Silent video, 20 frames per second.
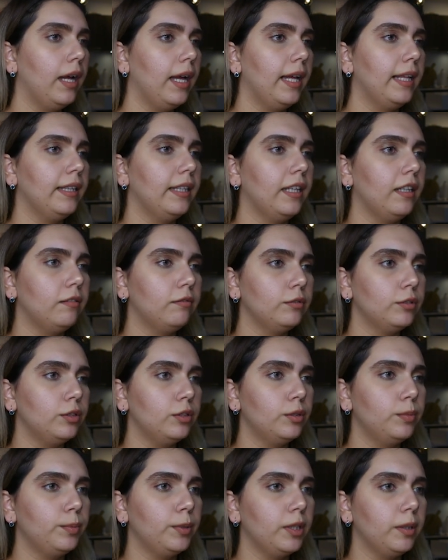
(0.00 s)
and then we'll
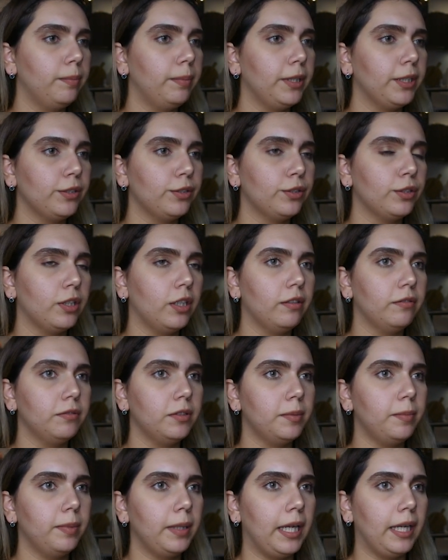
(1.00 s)
just put a picture of
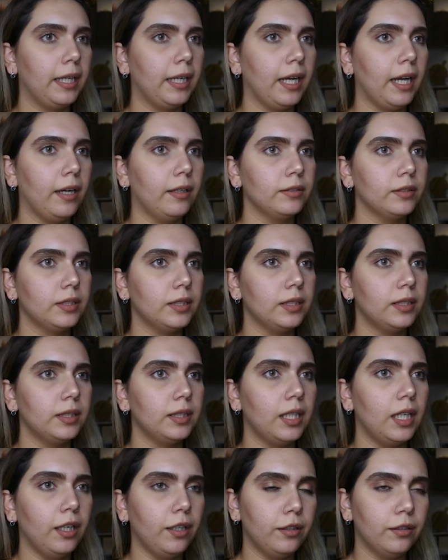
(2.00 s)
the penthouse
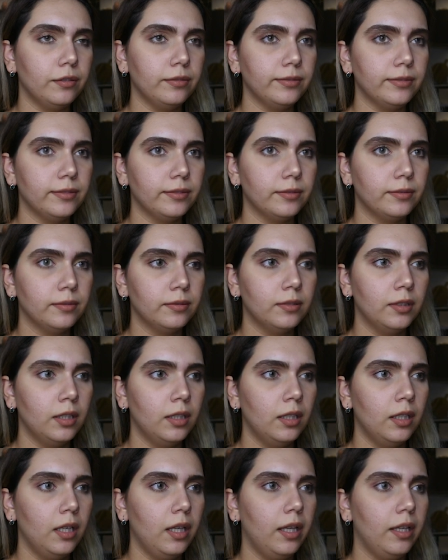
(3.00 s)
itself.
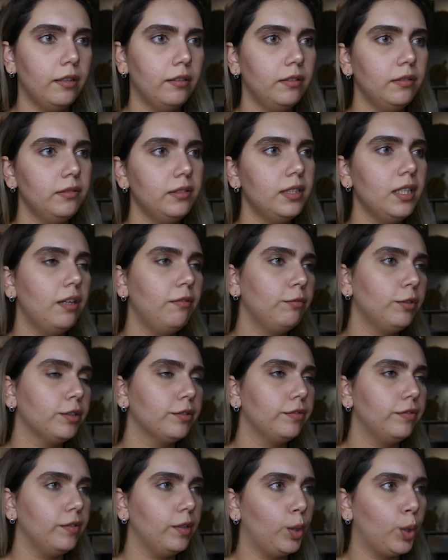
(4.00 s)
Somewhere
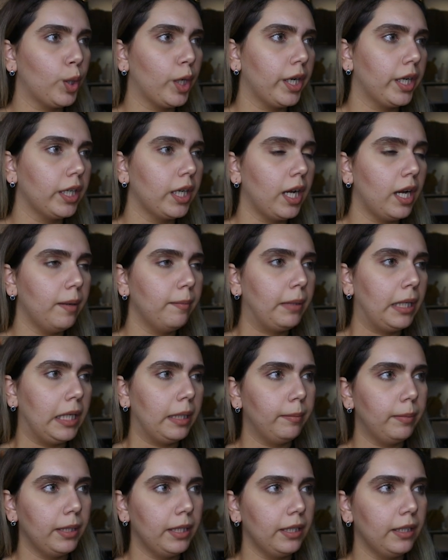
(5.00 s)
Florida,
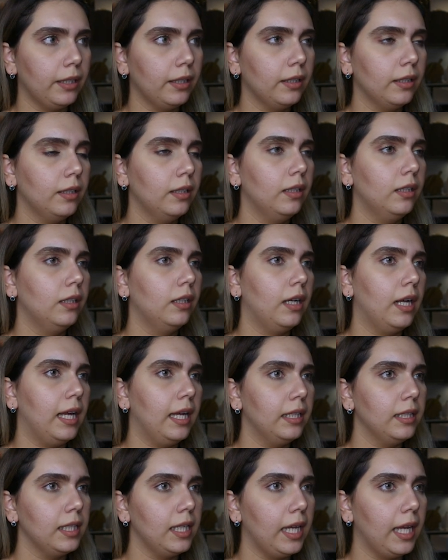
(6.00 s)
maybe,
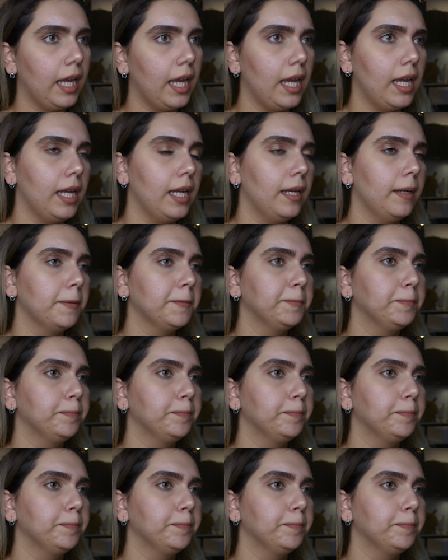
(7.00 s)
LA.